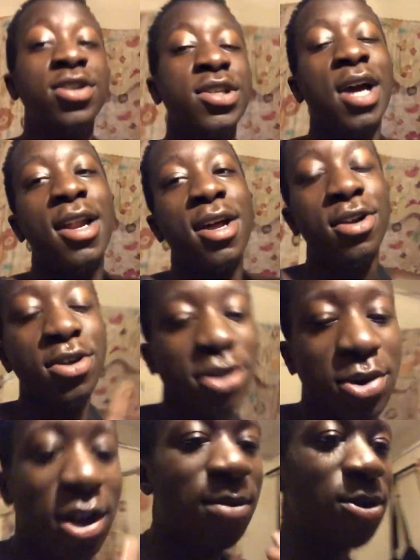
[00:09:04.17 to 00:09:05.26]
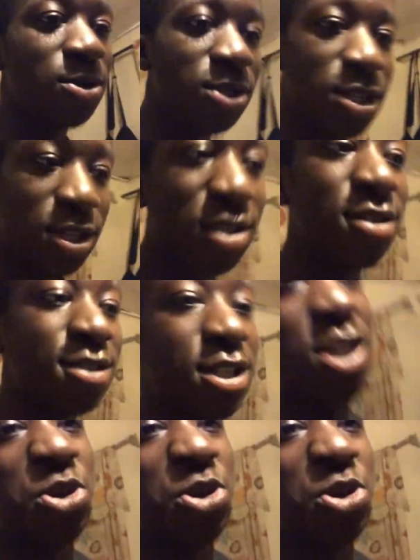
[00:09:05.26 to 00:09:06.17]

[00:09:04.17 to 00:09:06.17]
of y'all that don't know what ablution is,